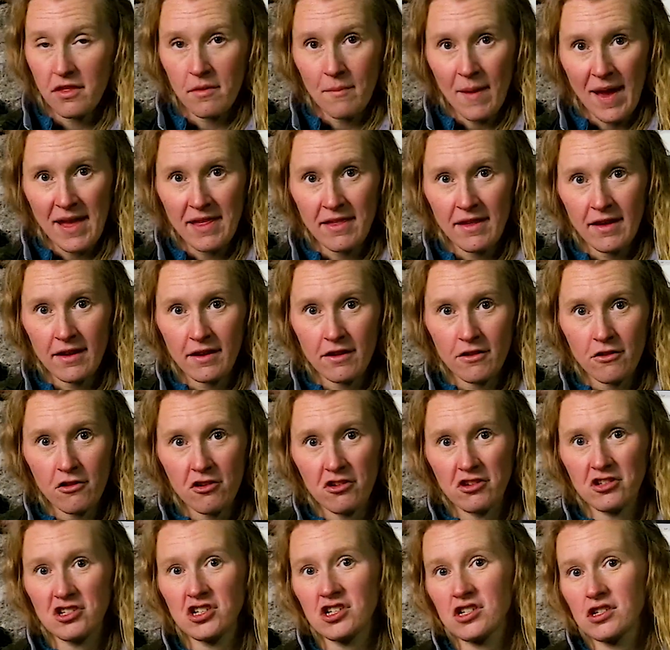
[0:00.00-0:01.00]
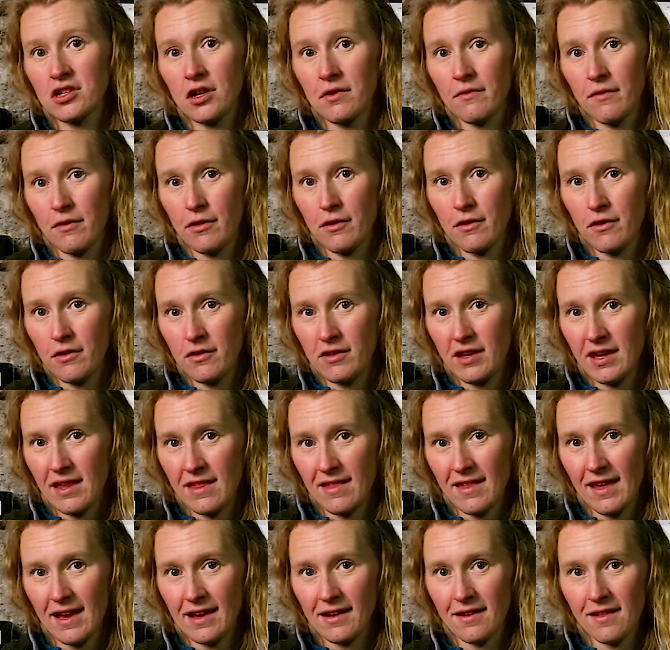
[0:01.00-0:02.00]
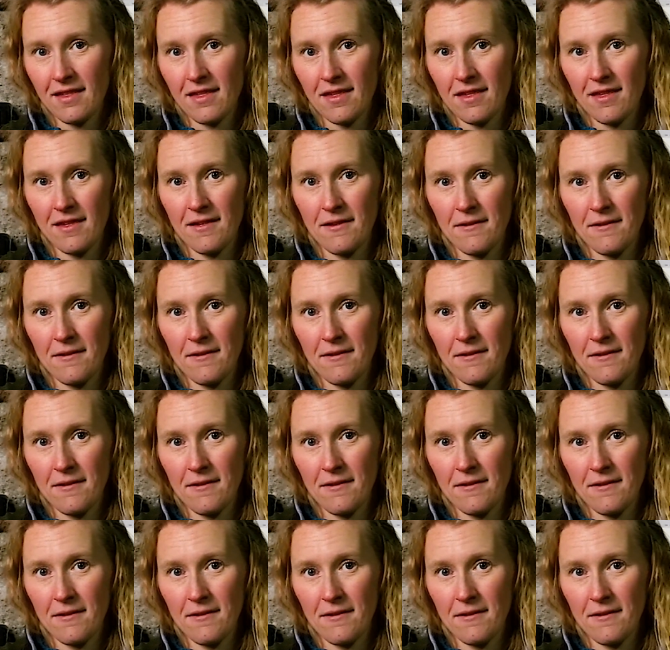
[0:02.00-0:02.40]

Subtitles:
Dometic took just over 13 seconds.